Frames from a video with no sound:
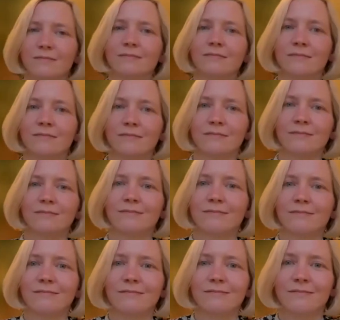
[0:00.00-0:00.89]

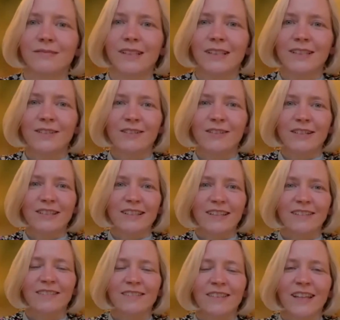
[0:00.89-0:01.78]
Mm-hmm. Mm,
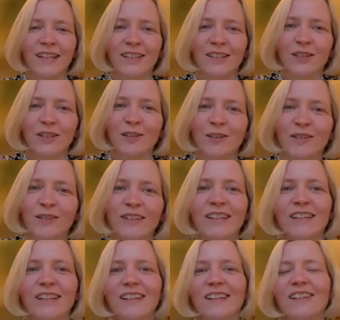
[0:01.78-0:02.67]
interesting. Thank you.
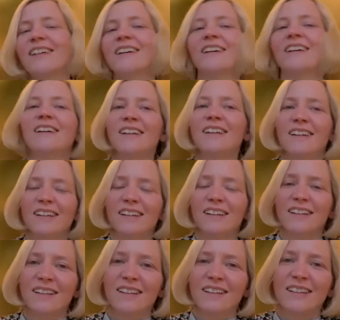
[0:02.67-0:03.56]

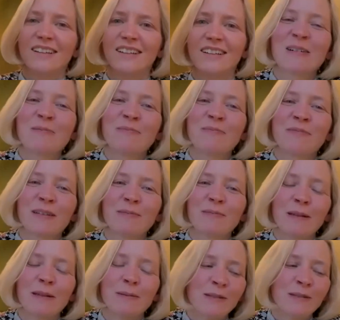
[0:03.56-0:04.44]
Um,
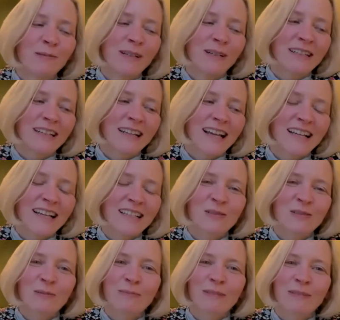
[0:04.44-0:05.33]
maybe one
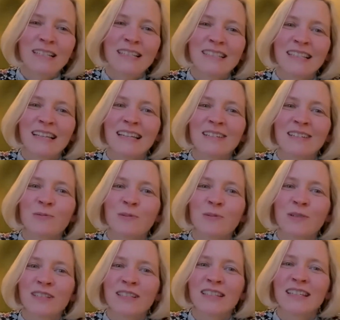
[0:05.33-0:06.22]
last from my side
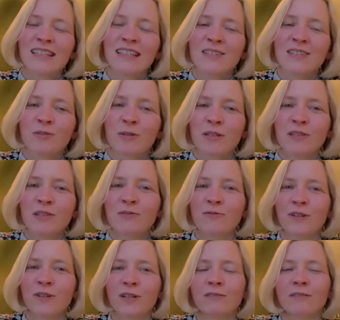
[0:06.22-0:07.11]
was the
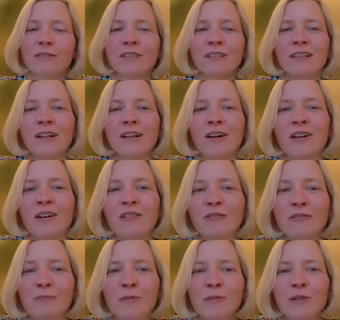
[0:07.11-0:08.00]
transferal
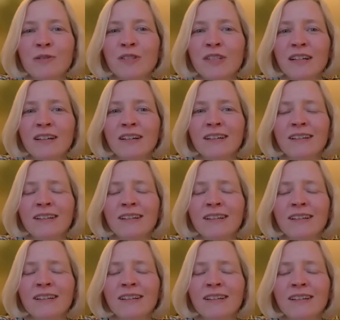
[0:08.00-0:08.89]
of
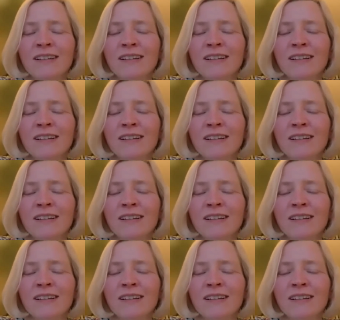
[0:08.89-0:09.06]
musical